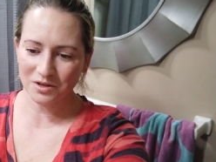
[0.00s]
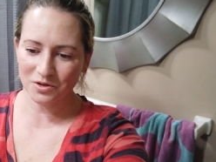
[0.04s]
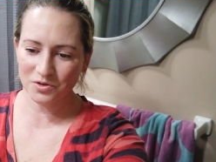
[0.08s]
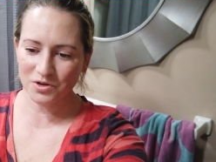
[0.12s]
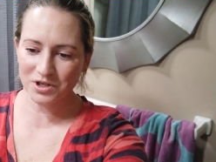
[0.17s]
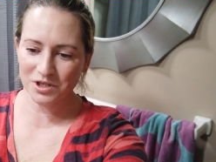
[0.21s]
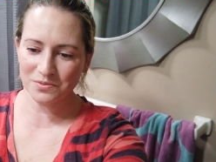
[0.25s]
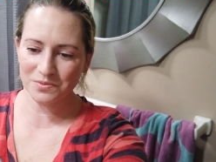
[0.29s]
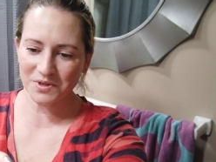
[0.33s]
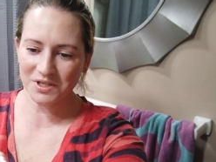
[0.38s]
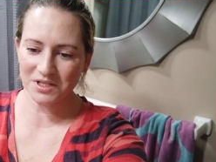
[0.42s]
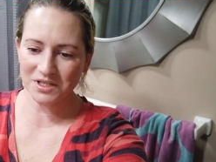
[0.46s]

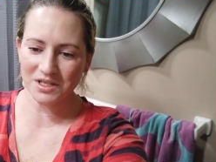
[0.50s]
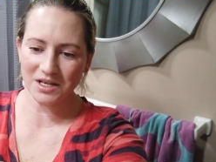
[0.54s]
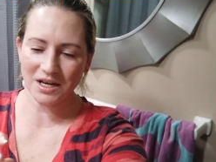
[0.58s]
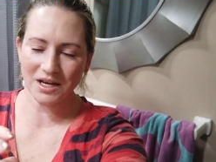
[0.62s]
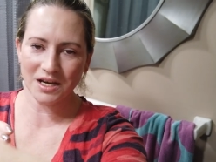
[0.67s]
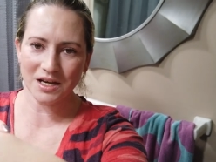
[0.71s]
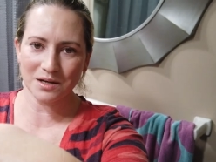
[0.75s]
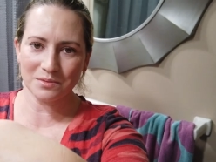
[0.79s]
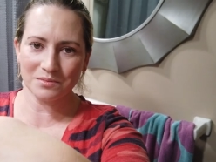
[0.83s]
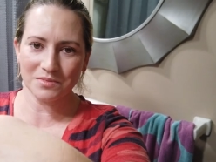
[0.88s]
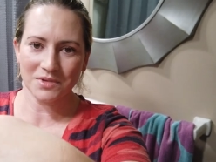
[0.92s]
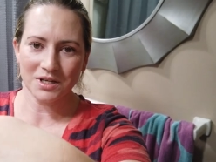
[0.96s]
Christmas
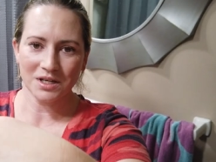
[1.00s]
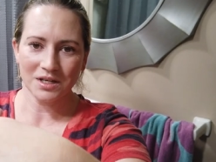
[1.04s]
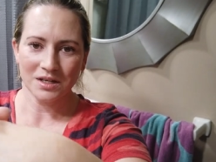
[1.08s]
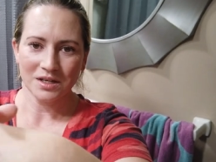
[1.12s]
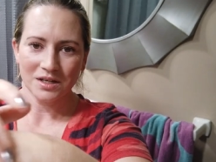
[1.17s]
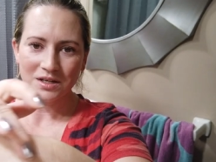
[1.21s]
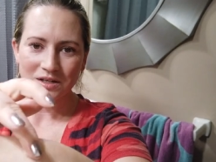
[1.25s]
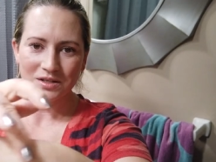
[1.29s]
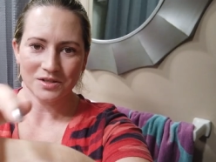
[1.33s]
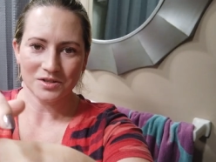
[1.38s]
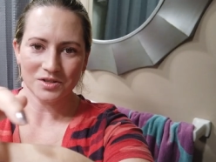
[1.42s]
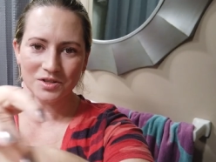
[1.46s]
time.
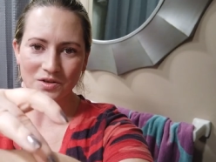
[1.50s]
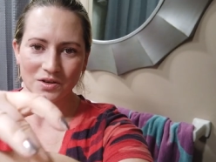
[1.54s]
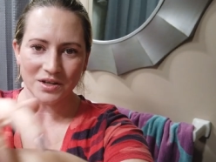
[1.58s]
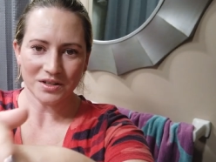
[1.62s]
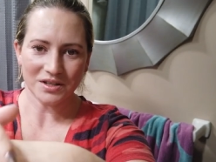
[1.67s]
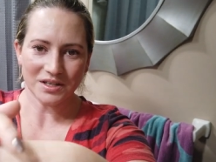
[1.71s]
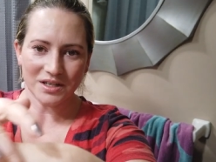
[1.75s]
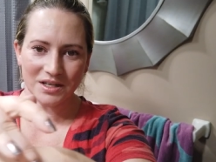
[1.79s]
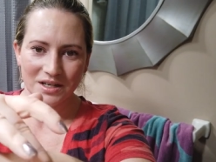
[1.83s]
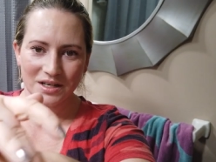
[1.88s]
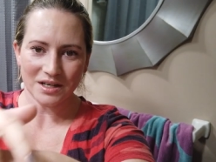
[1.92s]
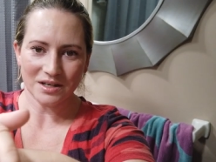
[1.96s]
So
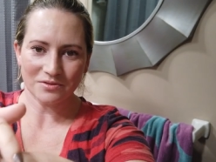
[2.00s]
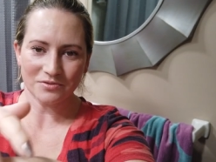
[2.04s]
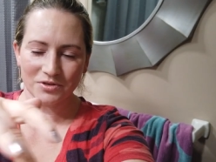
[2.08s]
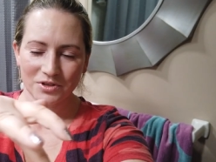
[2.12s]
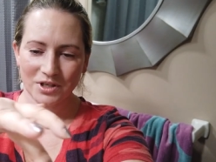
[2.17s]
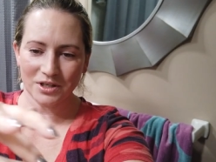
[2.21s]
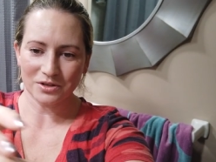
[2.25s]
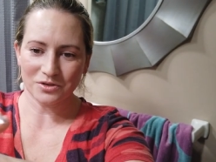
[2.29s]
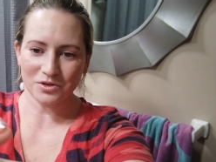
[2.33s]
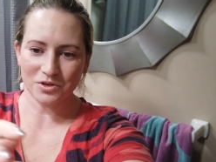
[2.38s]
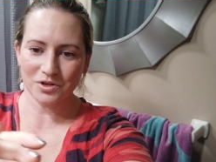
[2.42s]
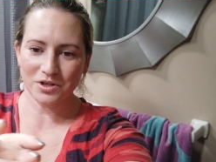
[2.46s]
I think I got it
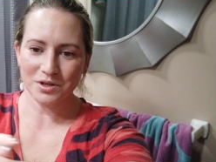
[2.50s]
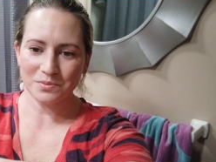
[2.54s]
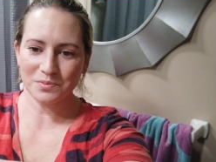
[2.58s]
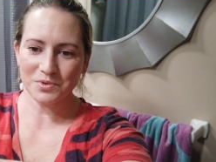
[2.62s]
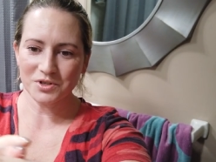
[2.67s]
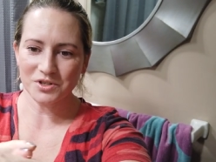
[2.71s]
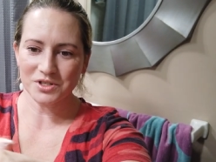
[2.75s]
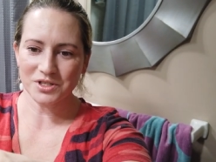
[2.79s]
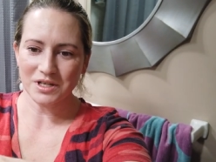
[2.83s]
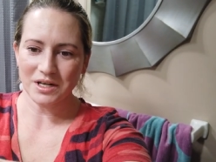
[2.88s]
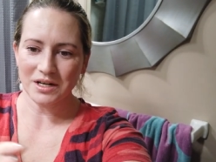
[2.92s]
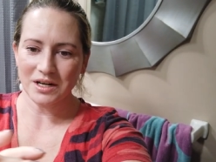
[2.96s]
for like
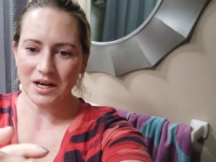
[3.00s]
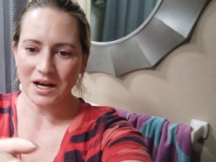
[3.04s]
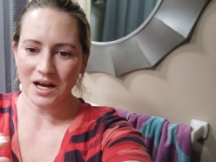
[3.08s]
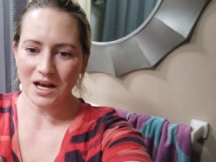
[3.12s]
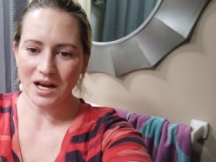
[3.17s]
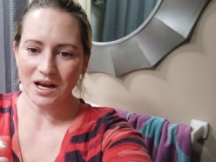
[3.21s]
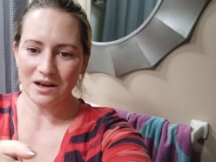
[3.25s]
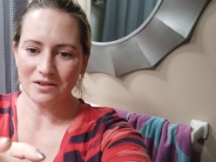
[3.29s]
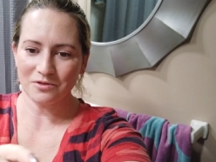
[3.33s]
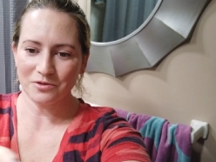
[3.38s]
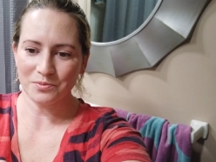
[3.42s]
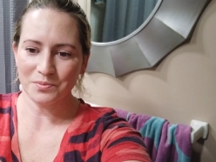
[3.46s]
30%
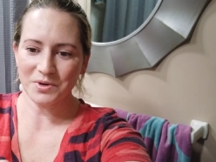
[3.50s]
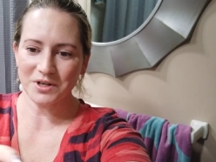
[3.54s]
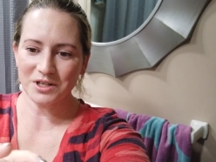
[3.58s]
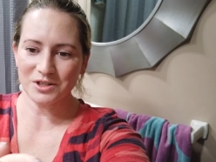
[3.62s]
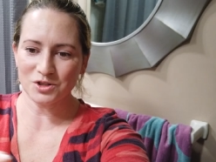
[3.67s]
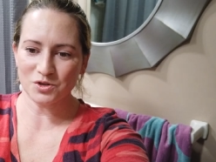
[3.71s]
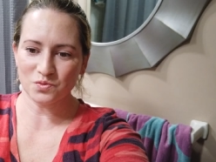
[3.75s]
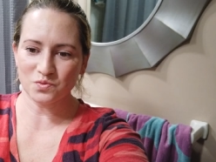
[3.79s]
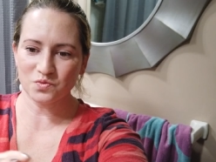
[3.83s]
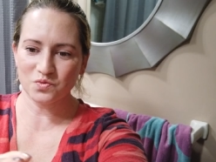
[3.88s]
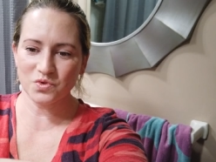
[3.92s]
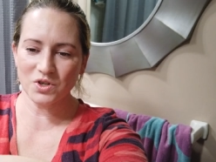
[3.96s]
off, but
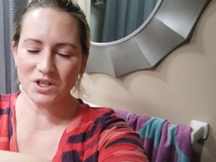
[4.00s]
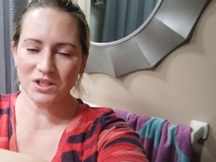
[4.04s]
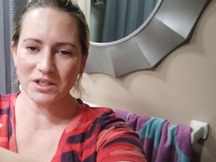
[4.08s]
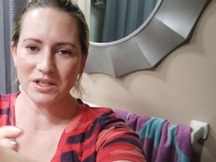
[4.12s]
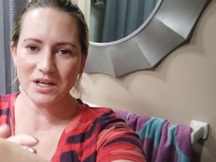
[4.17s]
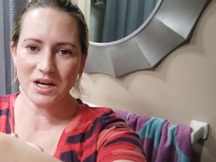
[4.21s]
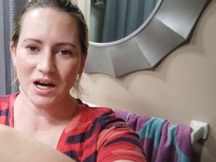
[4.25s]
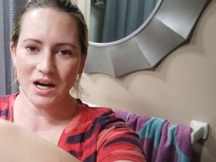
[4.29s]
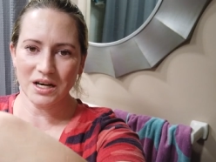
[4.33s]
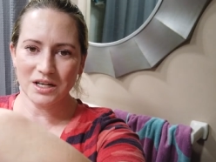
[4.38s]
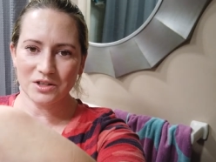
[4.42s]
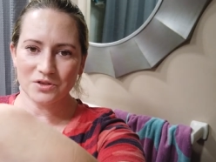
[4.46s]
it's
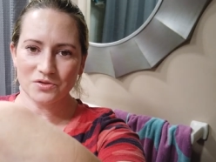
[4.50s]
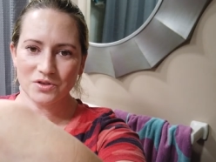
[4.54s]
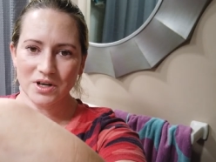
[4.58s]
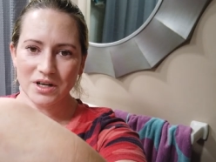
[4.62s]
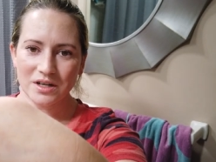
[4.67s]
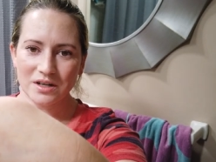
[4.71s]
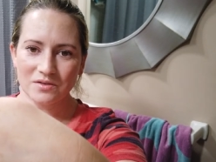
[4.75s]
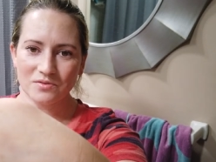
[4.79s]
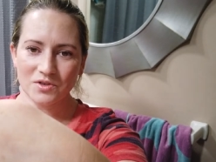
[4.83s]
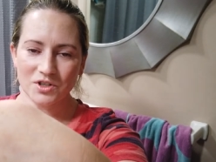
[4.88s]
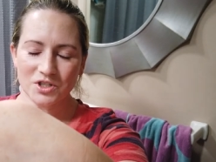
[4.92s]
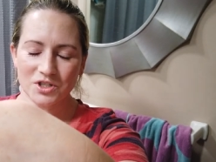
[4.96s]
really
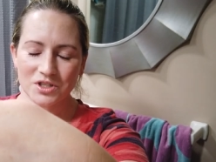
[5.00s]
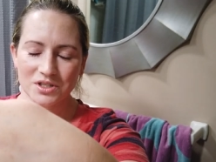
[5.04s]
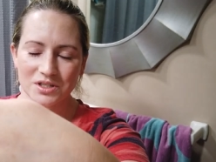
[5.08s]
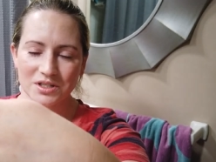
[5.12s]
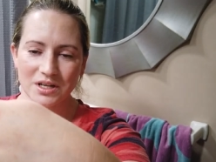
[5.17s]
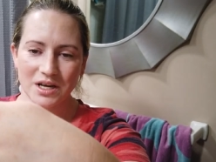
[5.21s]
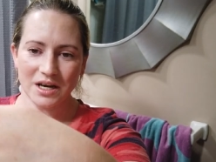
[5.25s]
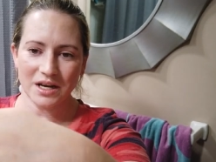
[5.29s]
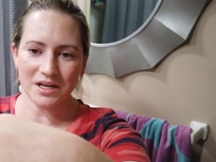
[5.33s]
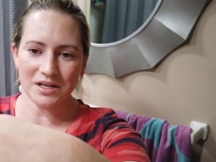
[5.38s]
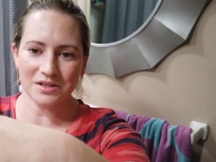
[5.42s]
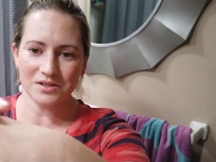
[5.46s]
hydrating, which
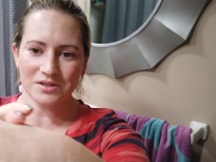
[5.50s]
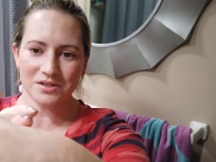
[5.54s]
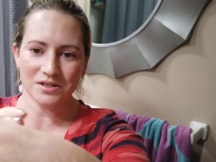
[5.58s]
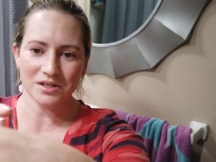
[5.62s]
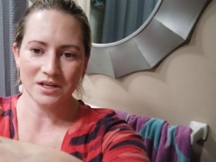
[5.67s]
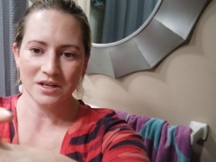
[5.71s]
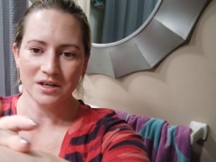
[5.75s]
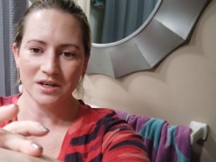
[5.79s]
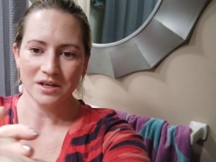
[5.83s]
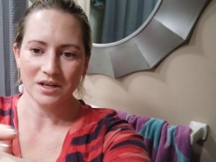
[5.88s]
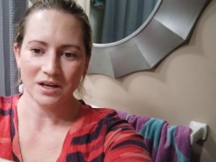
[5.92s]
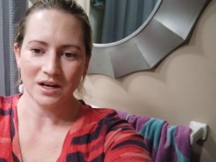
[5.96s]
is nice.